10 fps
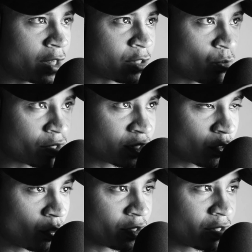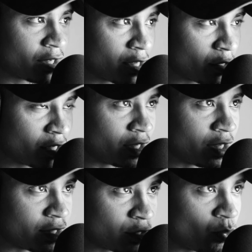is what's going to
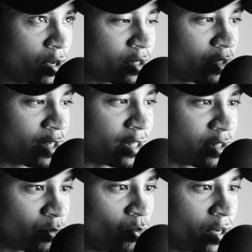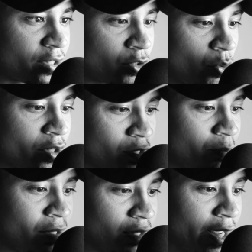it's what is going to
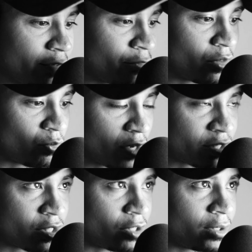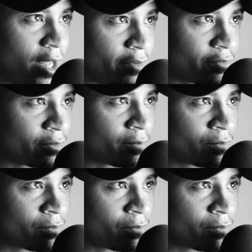be like for the rest of your life.